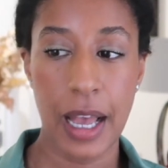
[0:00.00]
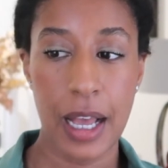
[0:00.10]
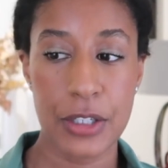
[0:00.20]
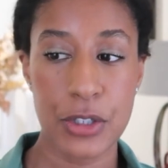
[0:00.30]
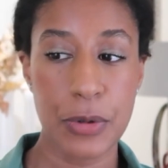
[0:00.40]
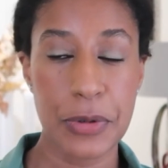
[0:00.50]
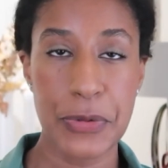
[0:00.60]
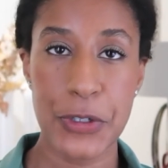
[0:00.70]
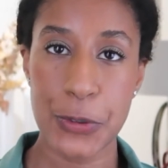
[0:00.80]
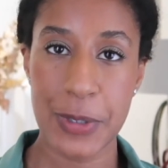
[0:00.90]
I'll show you
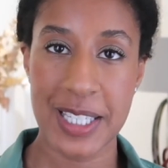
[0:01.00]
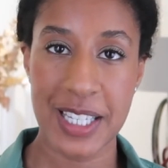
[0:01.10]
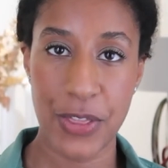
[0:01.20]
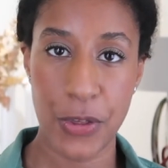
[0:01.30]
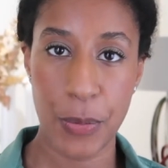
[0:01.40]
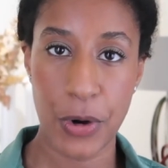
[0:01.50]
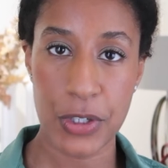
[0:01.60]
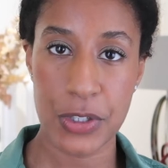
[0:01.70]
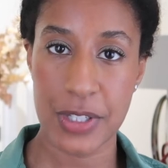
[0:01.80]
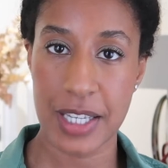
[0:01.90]
first what's in the
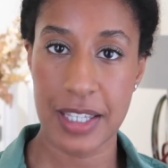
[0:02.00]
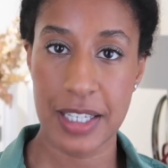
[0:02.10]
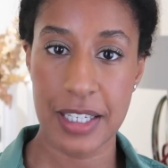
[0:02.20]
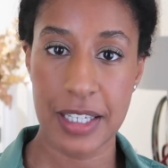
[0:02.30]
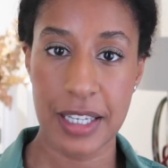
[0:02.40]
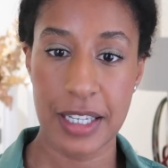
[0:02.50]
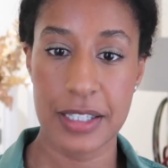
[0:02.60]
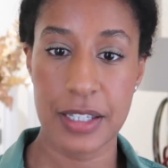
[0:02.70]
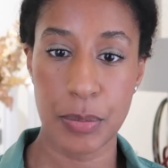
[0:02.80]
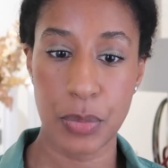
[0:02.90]
box because I think
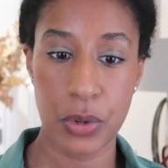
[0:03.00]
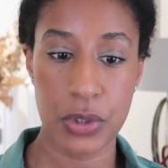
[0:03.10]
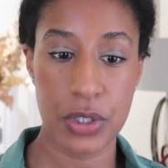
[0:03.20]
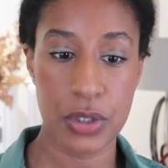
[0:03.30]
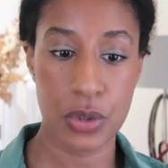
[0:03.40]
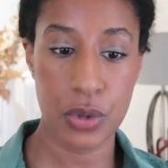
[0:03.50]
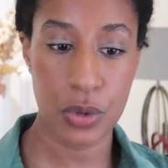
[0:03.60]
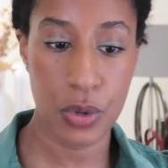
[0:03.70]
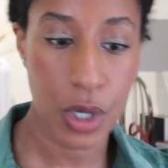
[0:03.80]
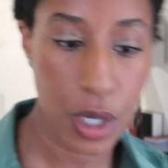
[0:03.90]
it's important to